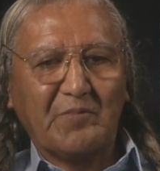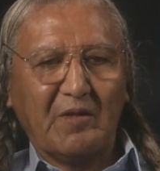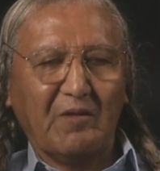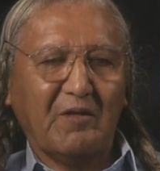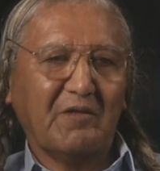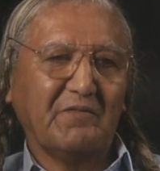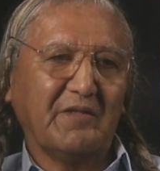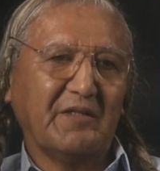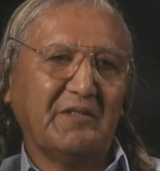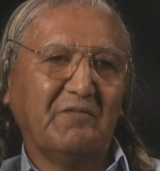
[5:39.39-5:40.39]
a lot of
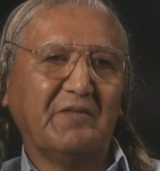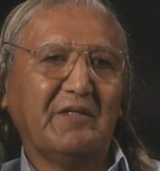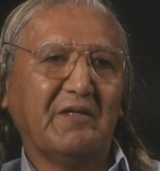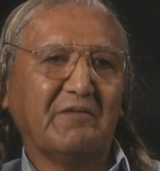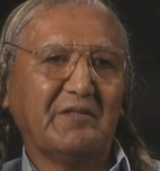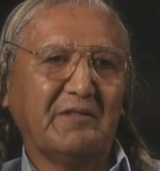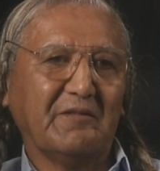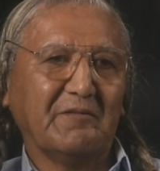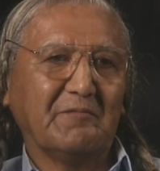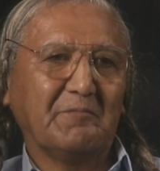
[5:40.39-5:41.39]
activity out
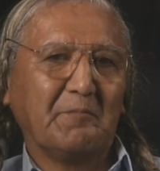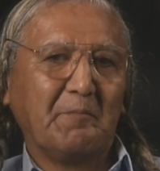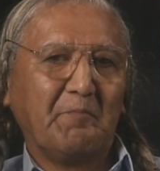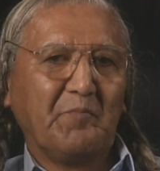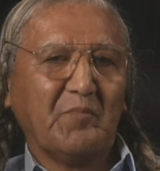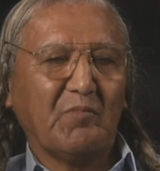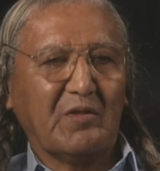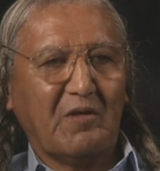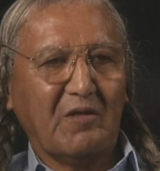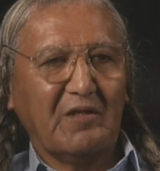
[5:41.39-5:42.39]
here, but
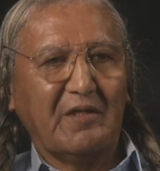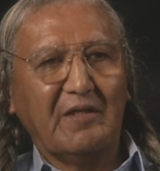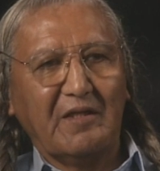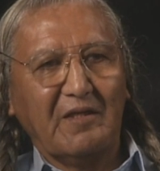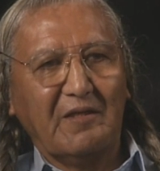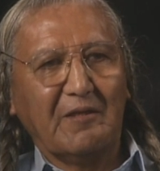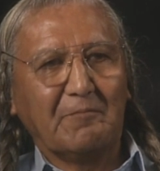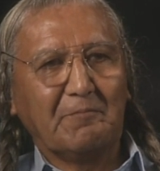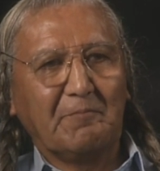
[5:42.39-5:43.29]
hardly any cleanup.